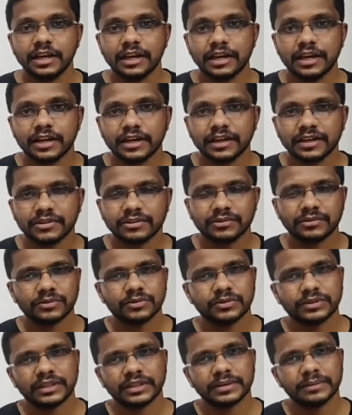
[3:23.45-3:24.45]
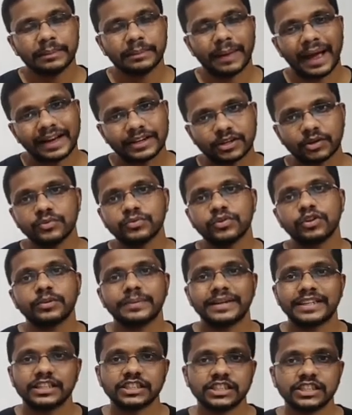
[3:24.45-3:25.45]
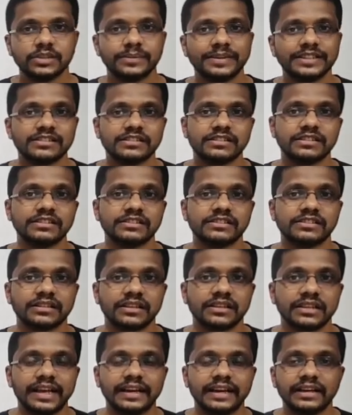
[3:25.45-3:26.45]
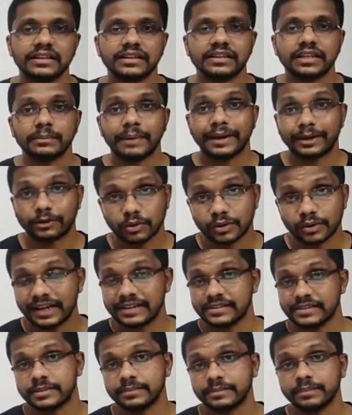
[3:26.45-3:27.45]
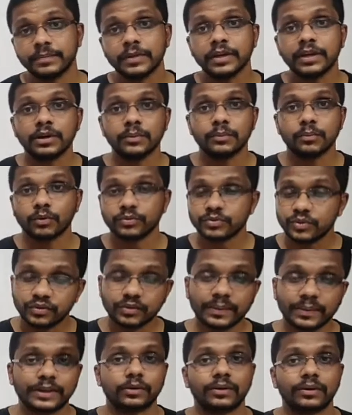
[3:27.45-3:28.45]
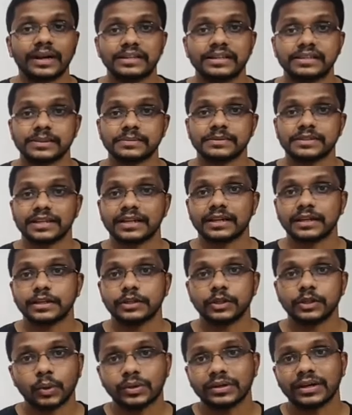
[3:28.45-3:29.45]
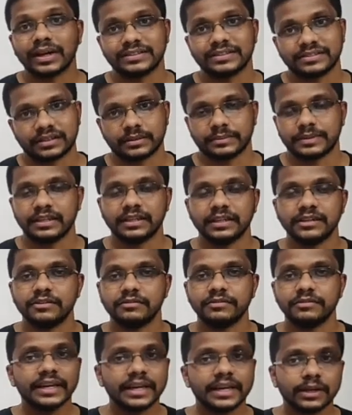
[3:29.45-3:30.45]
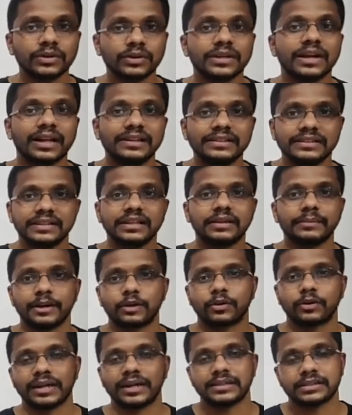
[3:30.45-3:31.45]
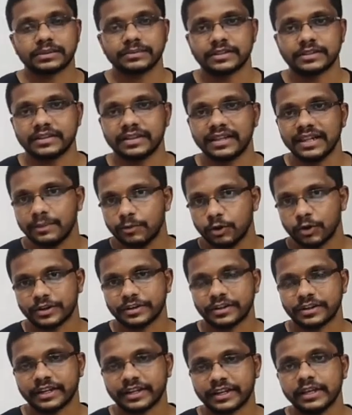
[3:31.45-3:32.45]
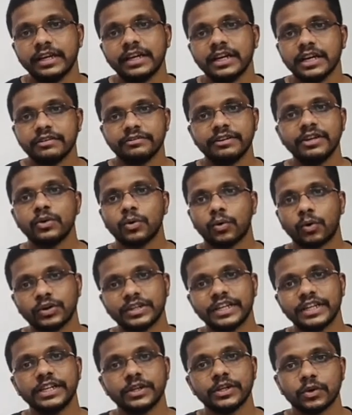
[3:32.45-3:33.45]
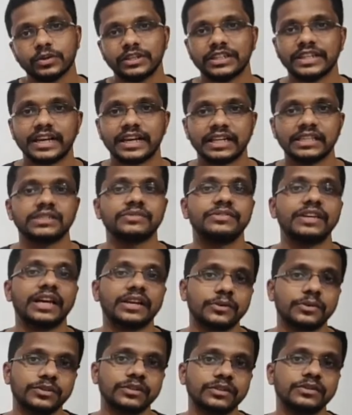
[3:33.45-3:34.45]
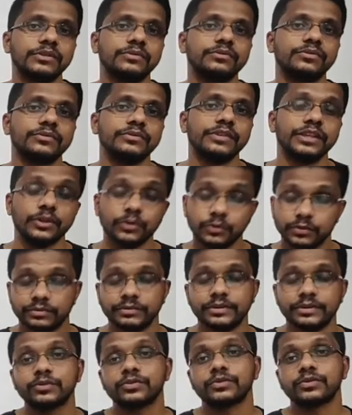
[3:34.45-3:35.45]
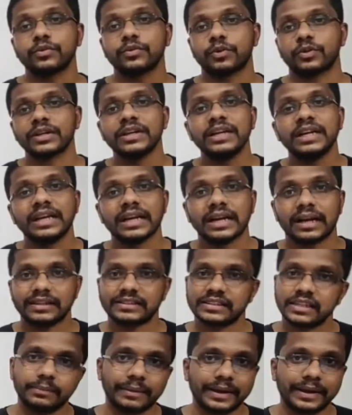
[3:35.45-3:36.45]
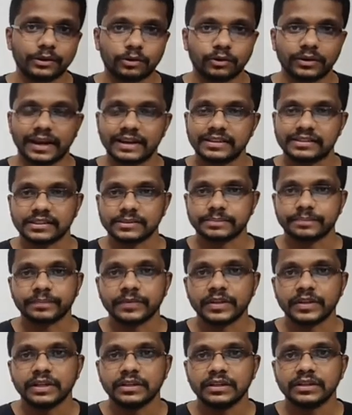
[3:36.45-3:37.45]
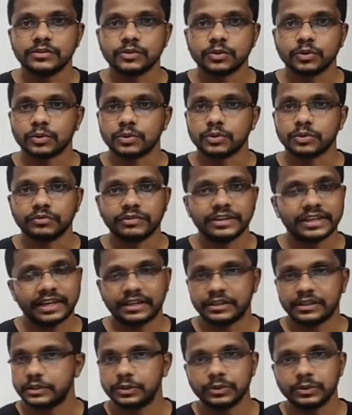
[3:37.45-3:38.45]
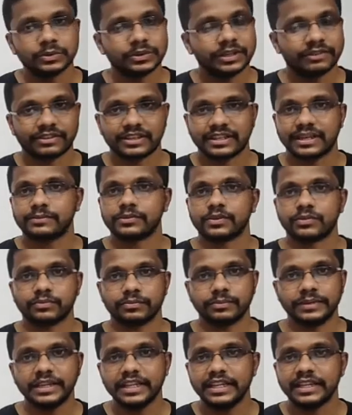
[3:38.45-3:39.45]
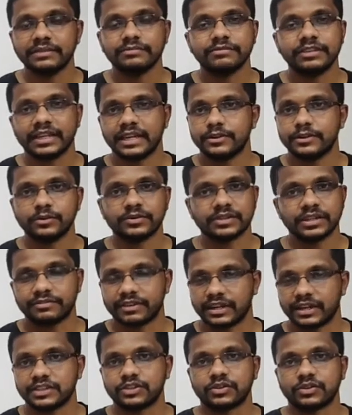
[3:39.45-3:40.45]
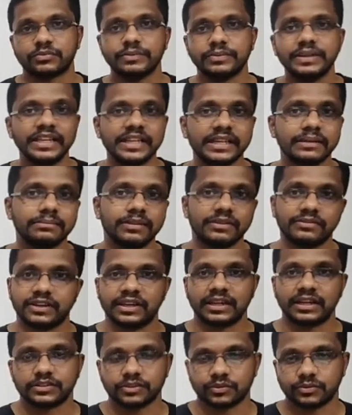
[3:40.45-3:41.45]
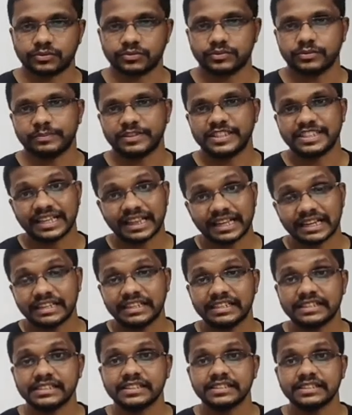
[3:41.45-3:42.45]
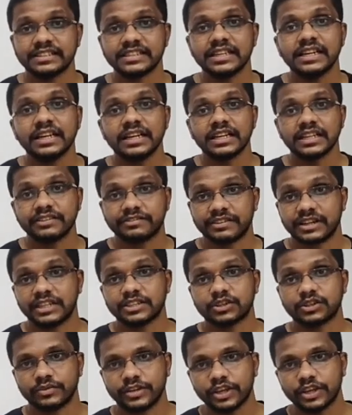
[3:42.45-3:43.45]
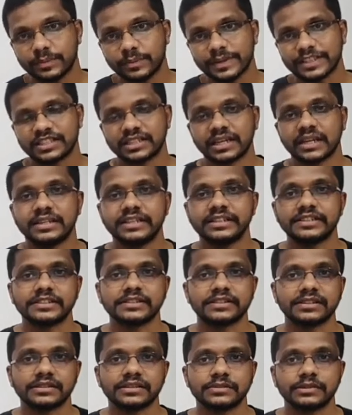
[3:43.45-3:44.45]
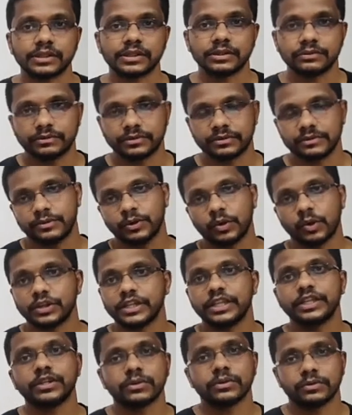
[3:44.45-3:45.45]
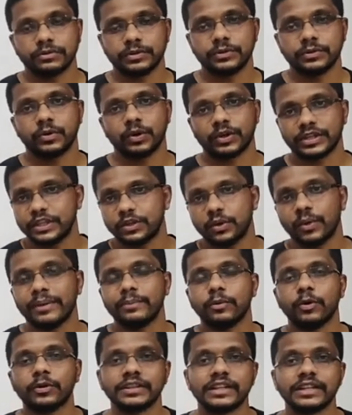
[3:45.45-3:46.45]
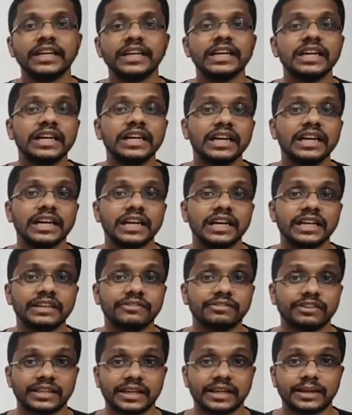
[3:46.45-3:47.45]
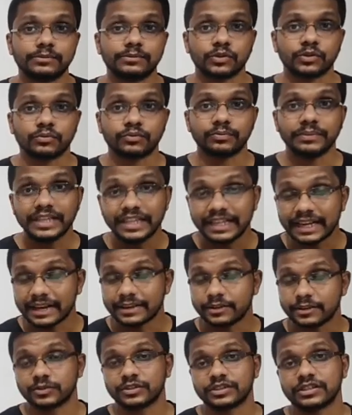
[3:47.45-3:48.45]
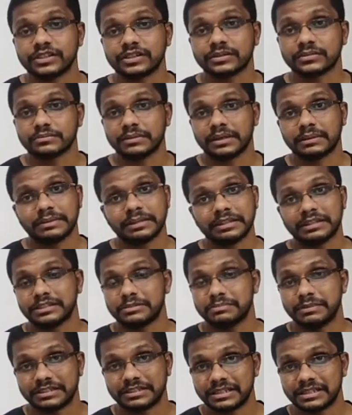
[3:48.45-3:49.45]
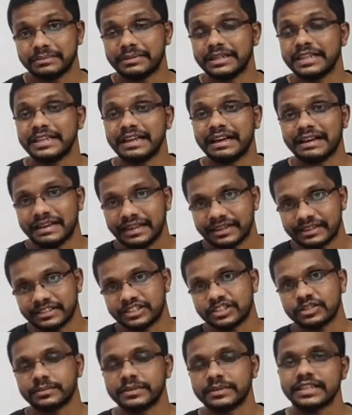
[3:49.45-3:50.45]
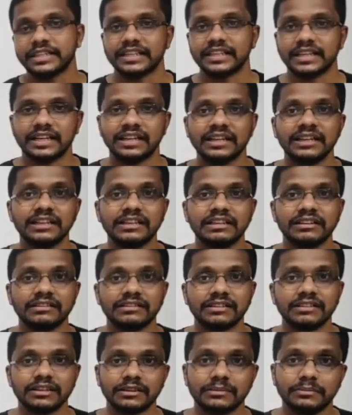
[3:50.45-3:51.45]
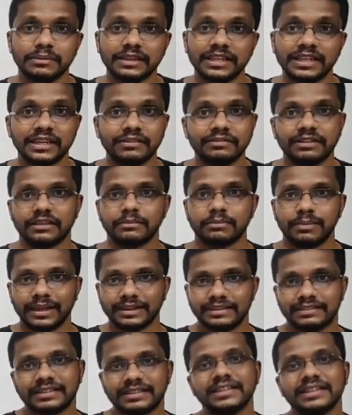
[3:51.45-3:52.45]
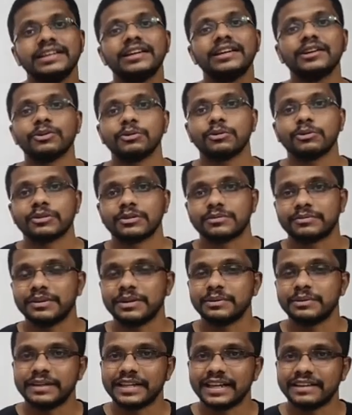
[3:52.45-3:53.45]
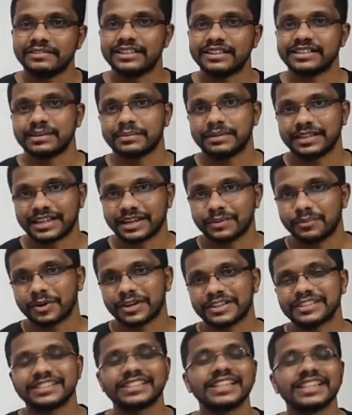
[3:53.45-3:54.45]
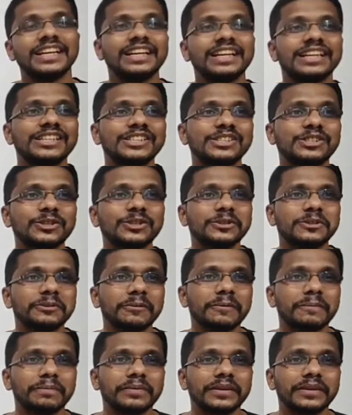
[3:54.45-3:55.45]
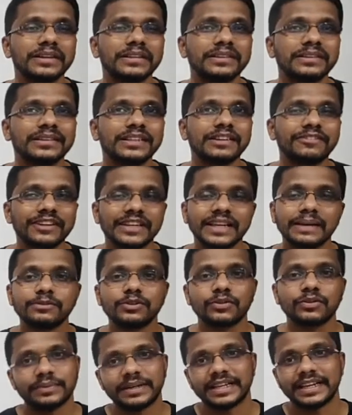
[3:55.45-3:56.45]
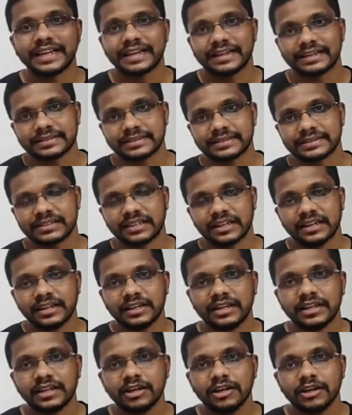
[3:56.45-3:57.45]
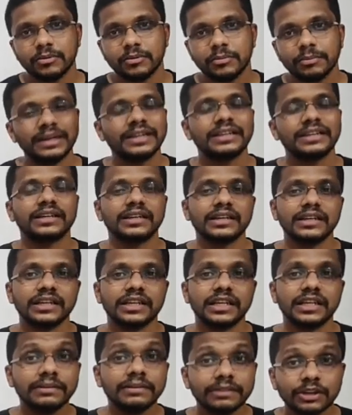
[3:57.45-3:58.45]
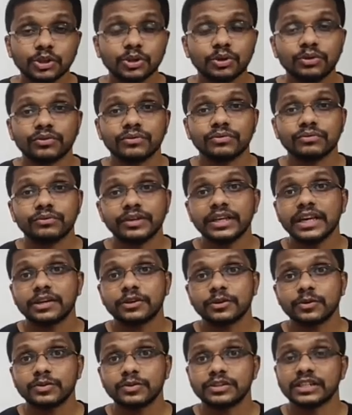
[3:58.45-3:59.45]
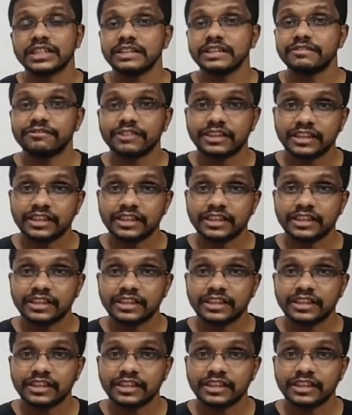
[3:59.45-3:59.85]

The background for the metagenomics is like the microorganism. Most of the microorganisms are not culturable. We cannot culture the microorganisms in the laboratory. We already know the techniques we used for culturing microorganism. So we can do different types of medium. We can use different kinds of medium, different kinds of physical conditions, different kinds of incubation conditions. You already know about the different types of media used. Maybe the special media, enriched media, the media with the blood, or media with some other components. So different types of media exist. But even though we are using different